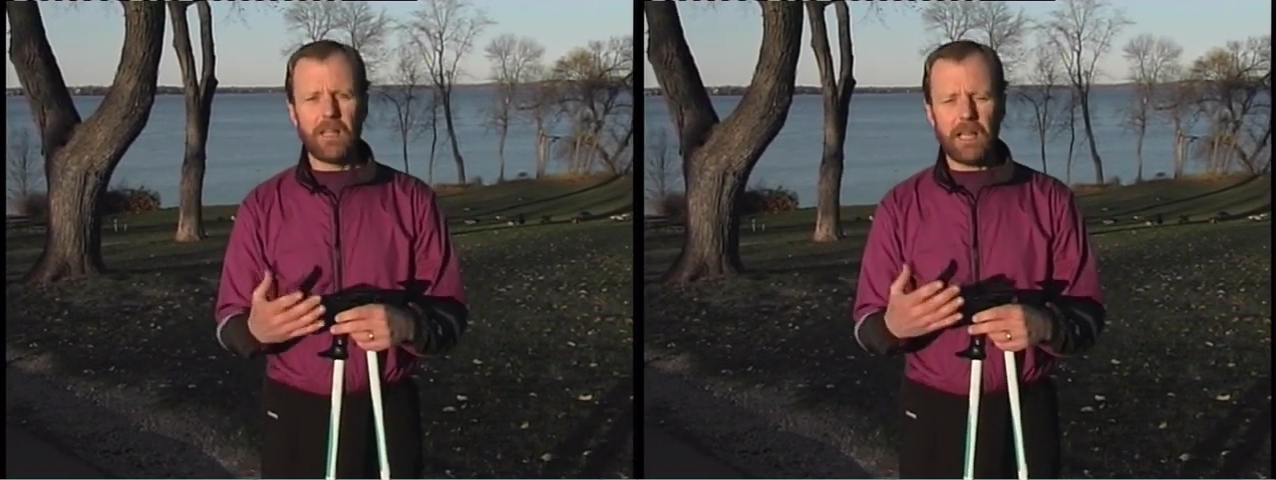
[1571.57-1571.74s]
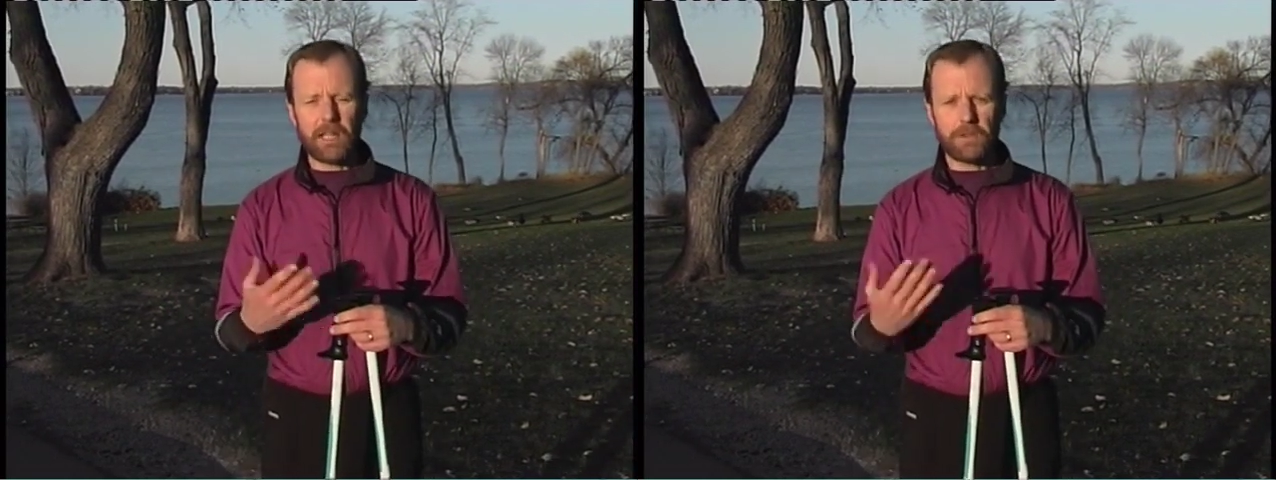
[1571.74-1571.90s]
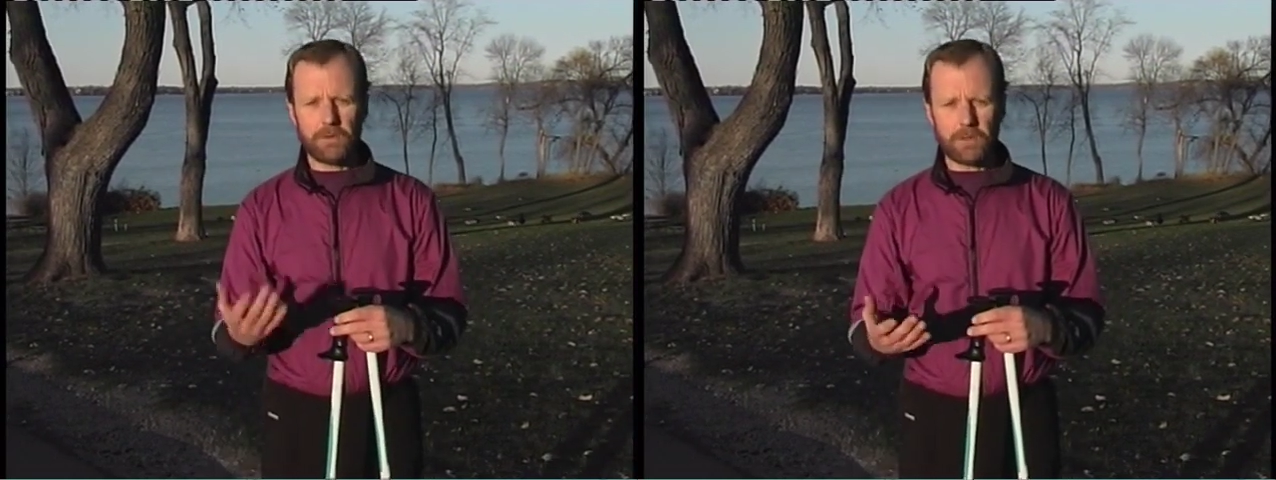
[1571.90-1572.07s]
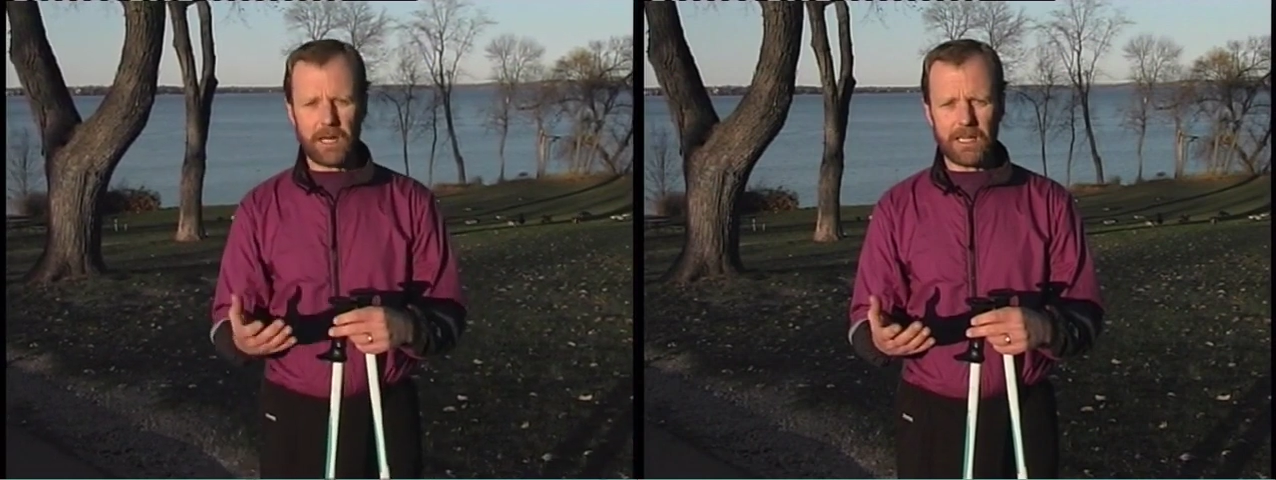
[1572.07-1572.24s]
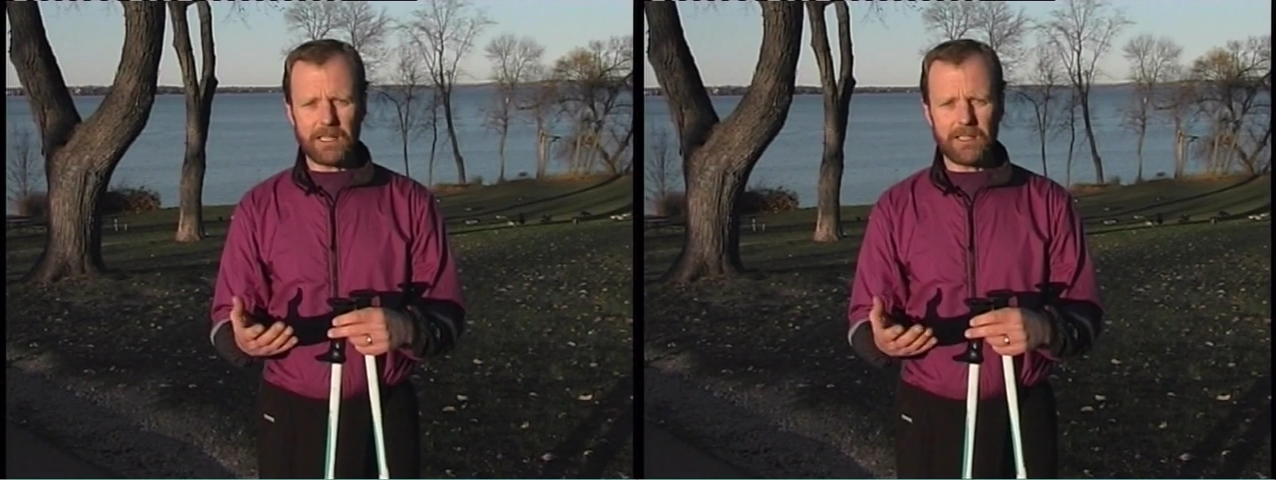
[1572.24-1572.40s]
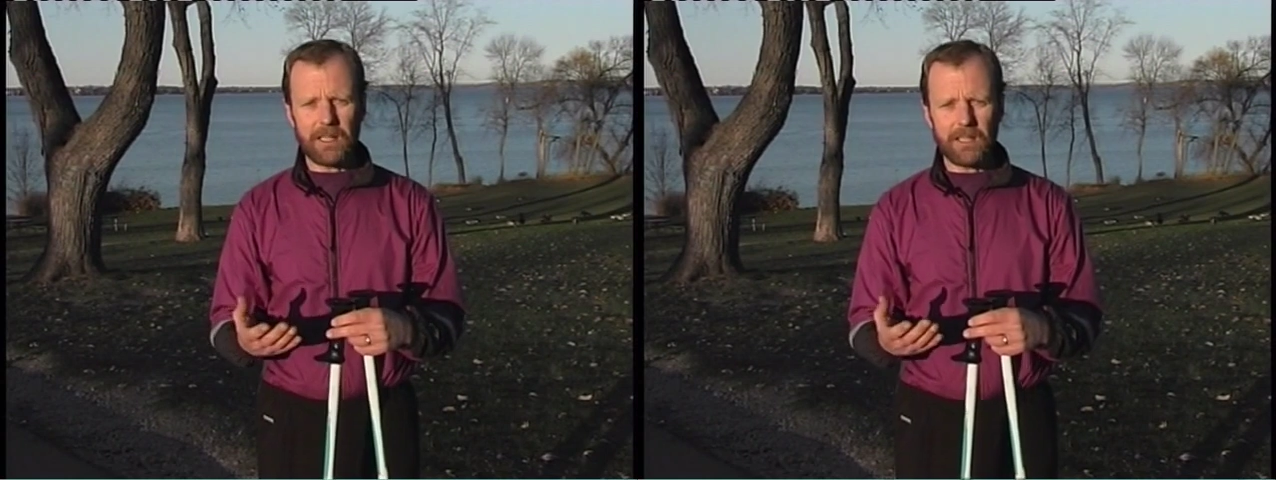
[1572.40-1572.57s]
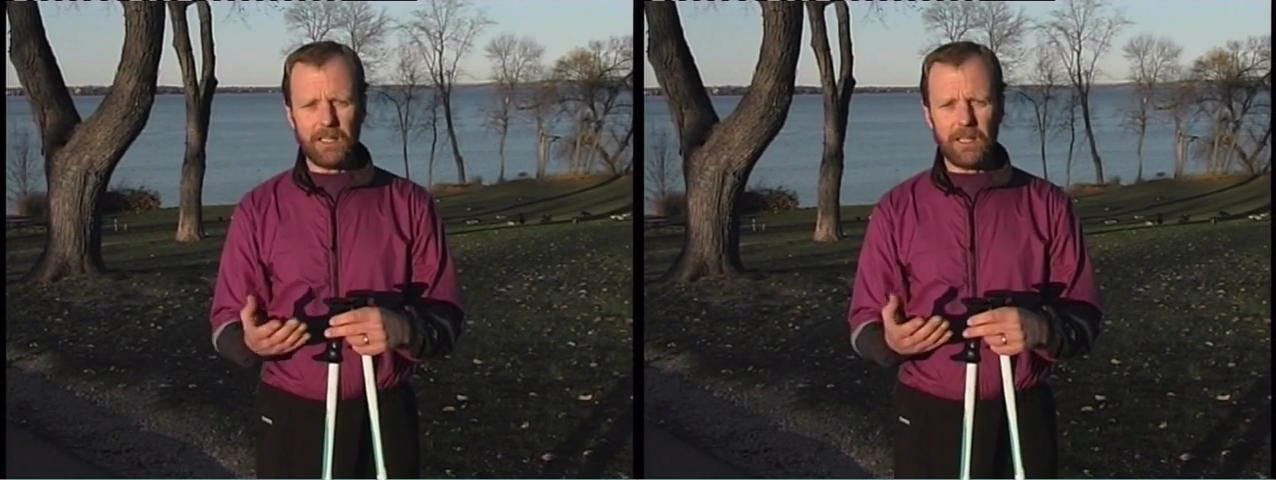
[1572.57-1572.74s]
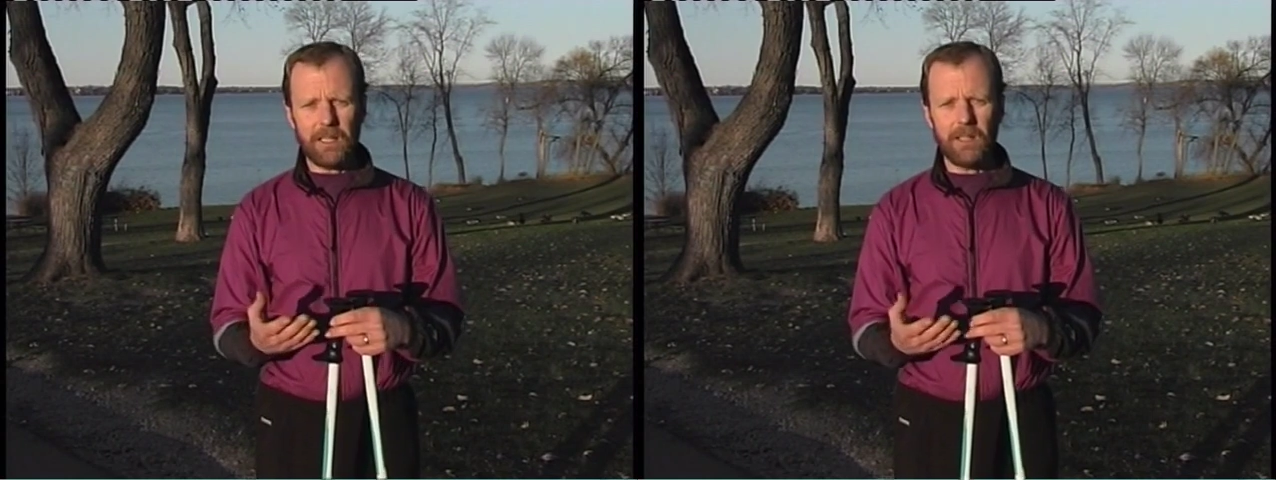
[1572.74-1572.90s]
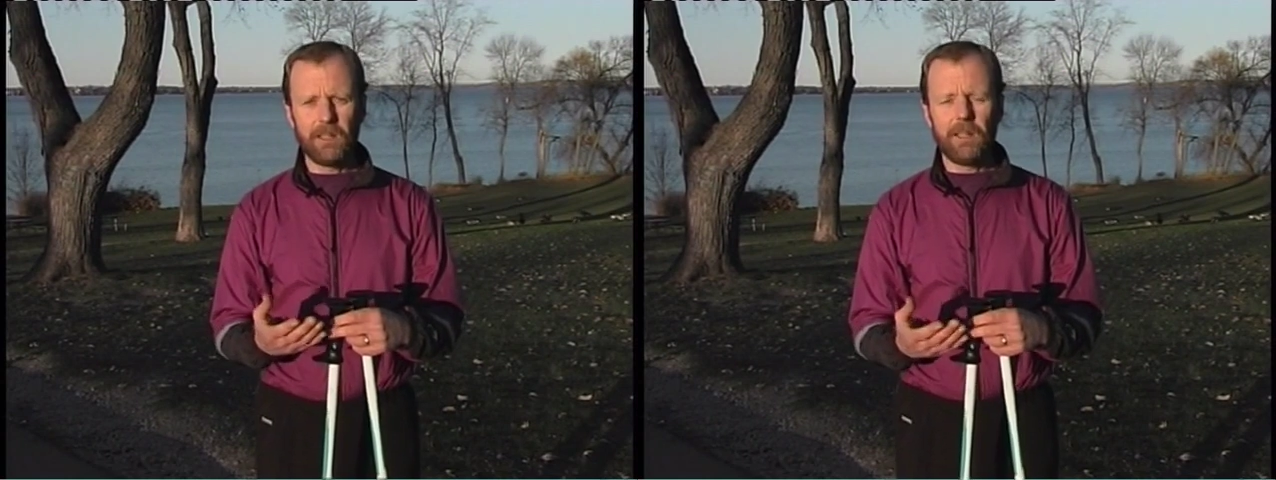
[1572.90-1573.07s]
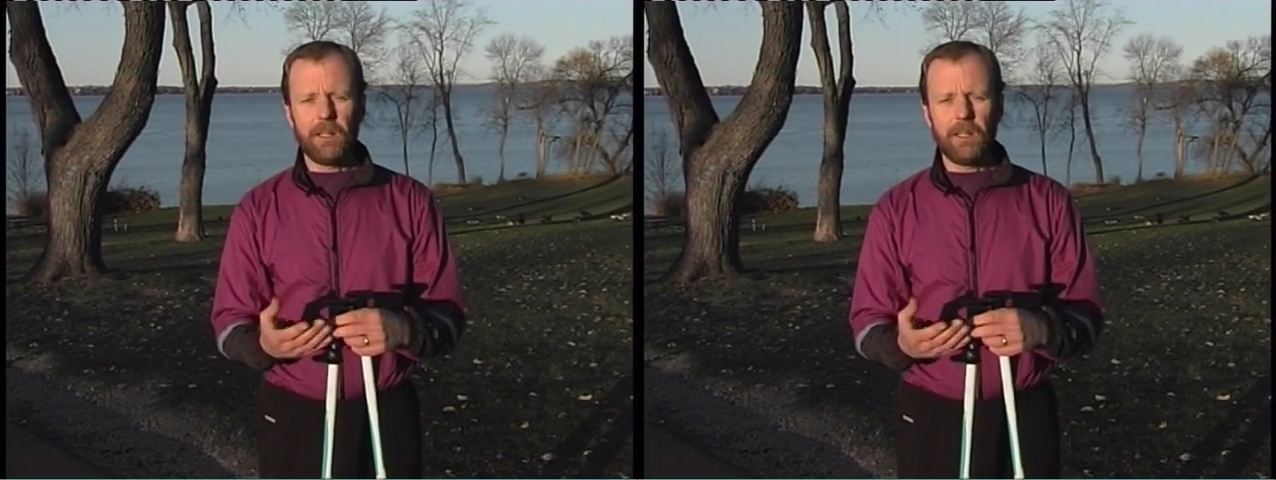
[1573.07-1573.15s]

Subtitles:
exerstriding technique